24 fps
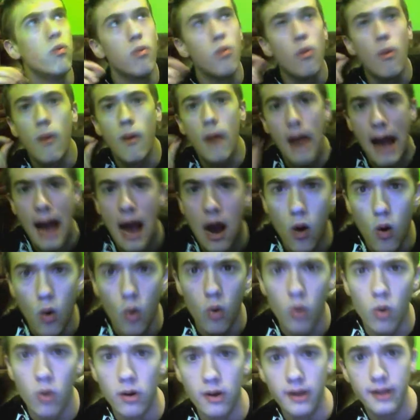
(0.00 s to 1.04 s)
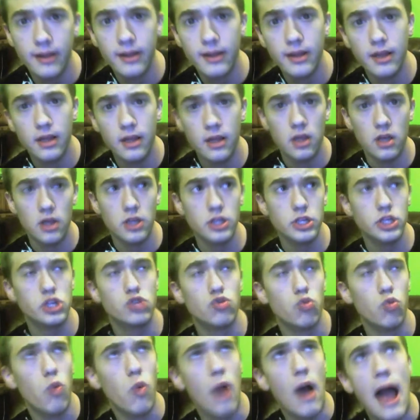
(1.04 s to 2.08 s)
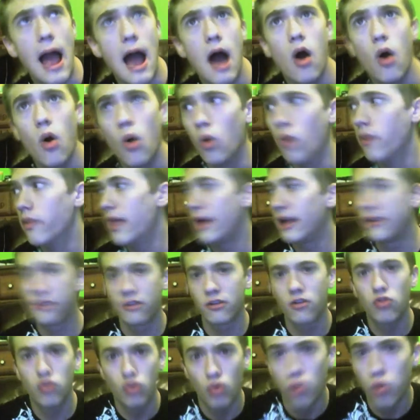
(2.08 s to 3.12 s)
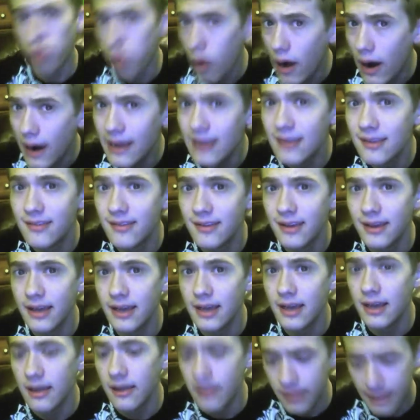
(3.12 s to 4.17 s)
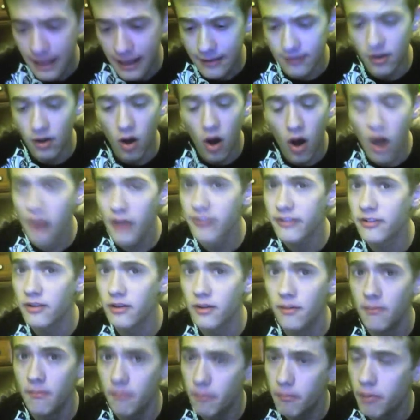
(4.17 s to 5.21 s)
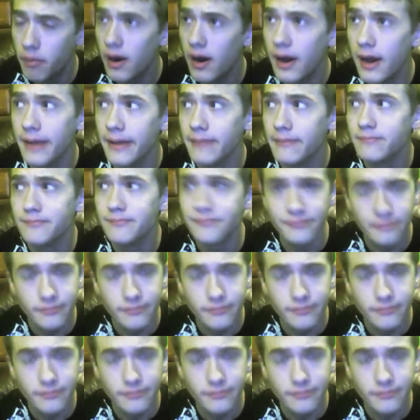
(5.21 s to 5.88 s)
wow, just wow, that's crazy, that's awesome, but